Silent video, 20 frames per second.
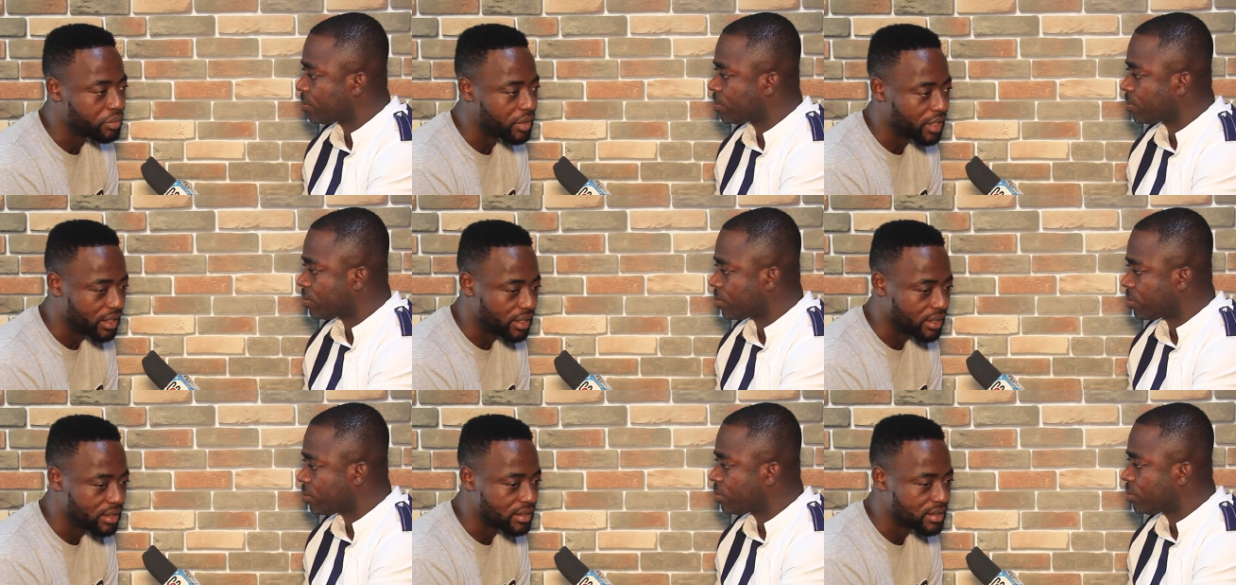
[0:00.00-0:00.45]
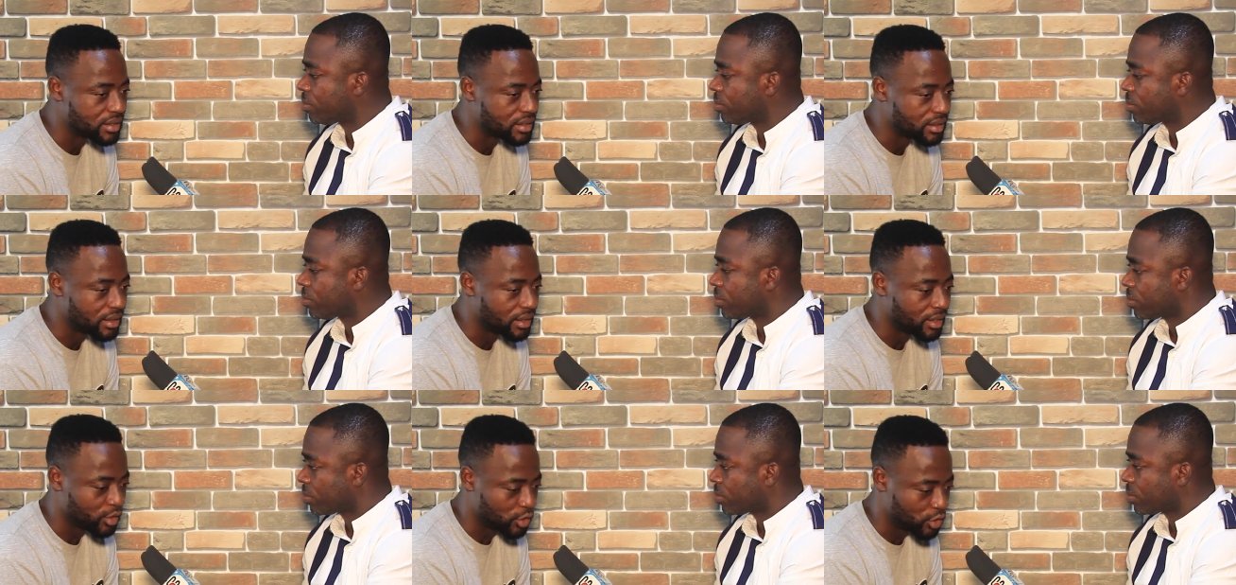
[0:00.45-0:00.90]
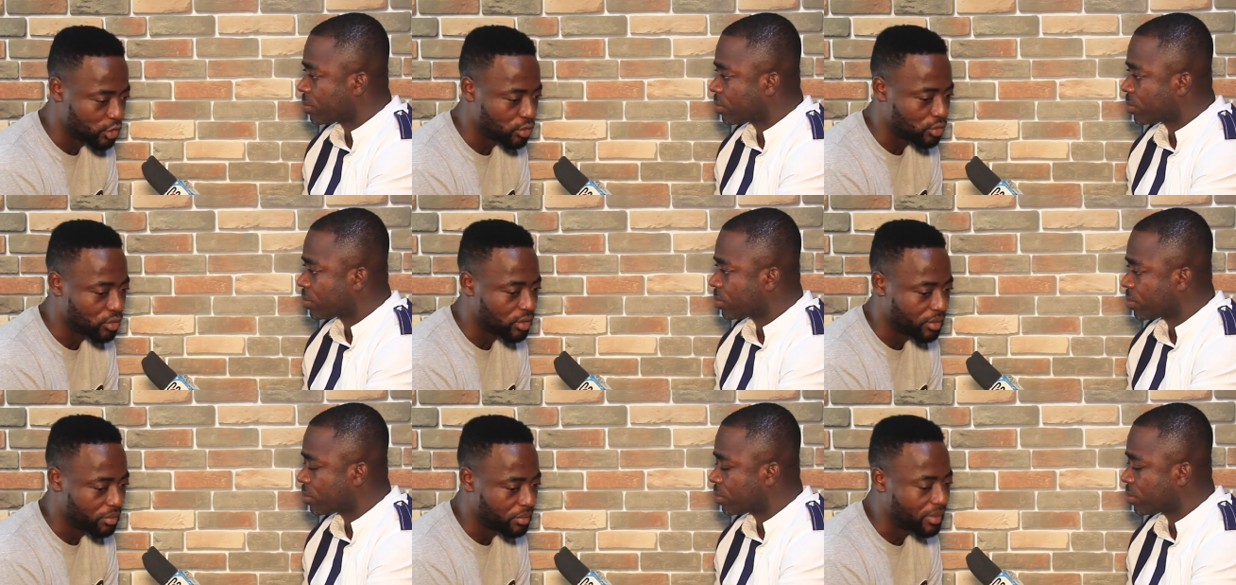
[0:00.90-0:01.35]
Speaker 1: plays, and
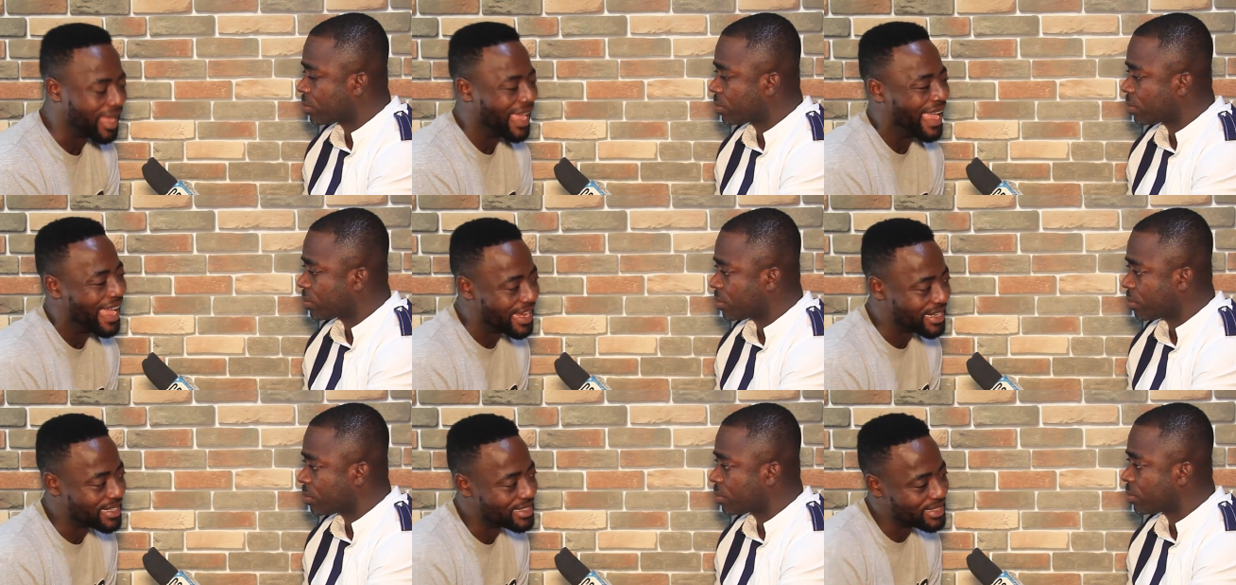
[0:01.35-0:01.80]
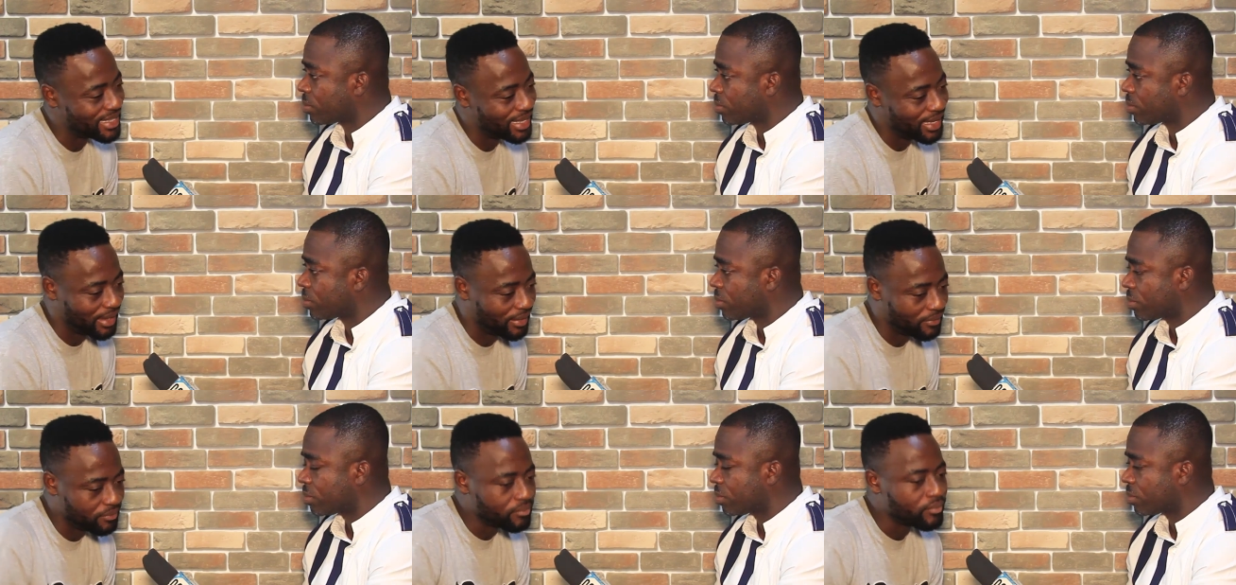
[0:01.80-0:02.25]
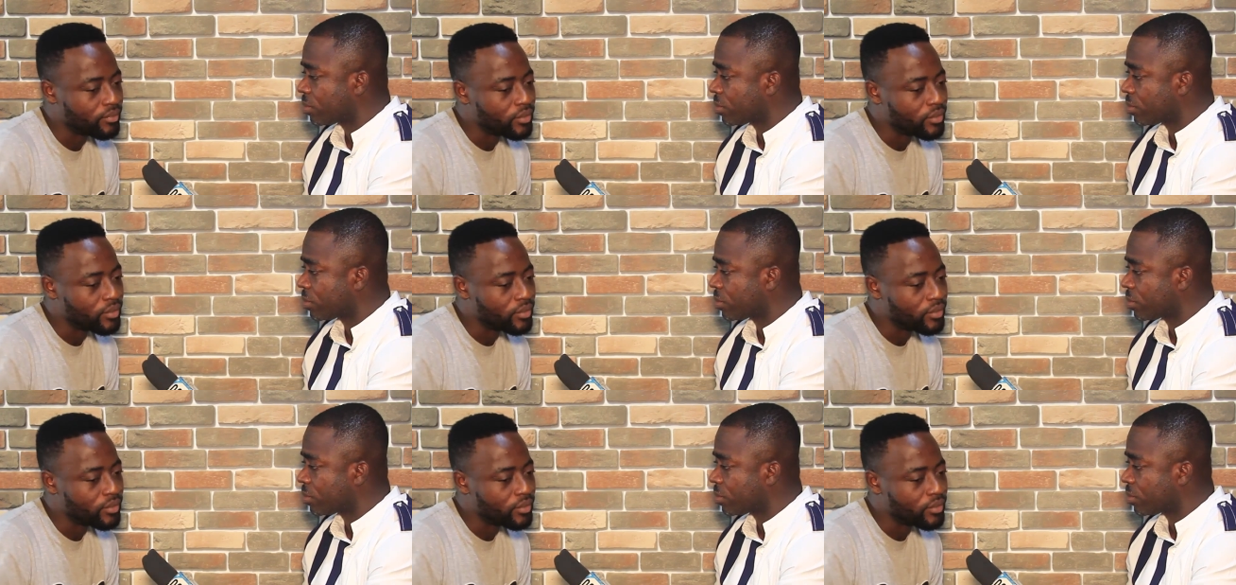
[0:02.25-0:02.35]
so hence the